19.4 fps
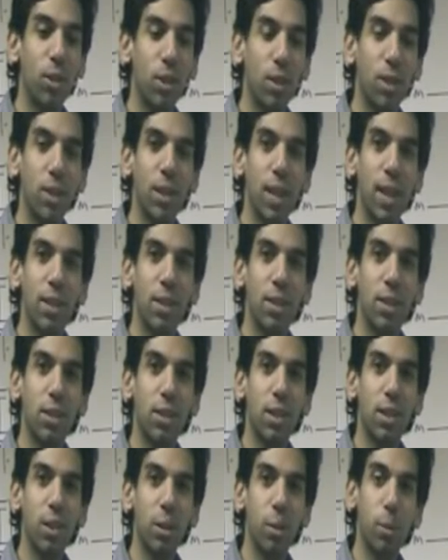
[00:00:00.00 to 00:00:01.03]
in this case,
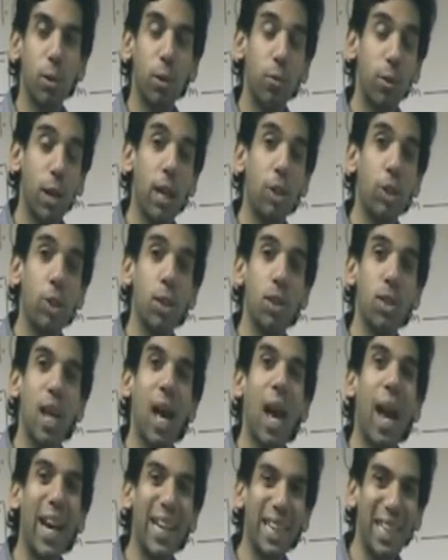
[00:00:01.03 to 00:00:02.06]
the abbreviation is
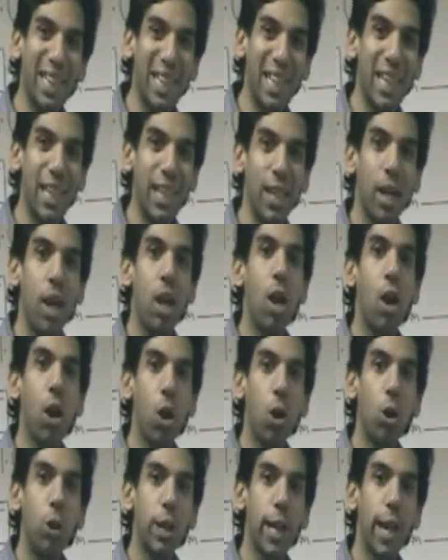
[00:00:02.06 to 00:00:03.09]

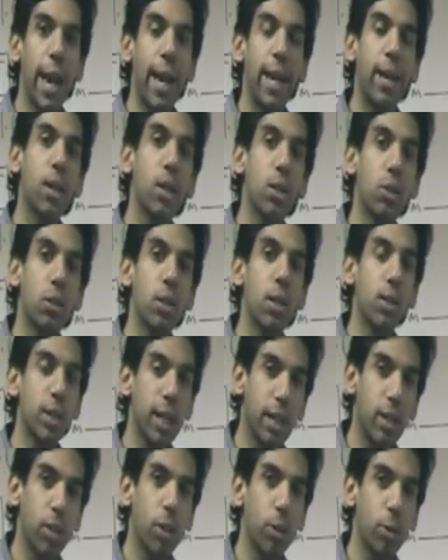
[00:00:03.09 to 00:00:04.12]
ITOK. So let's
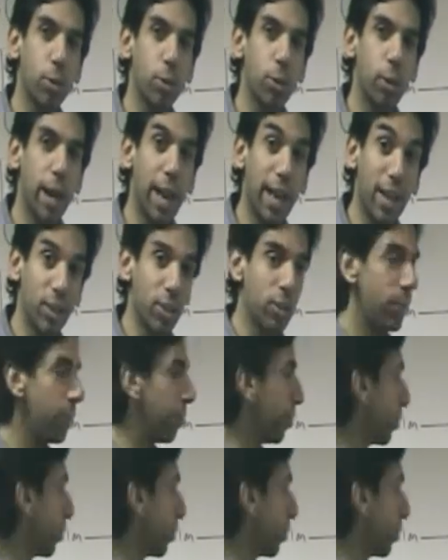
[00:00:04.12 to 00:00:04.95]
take a look through that.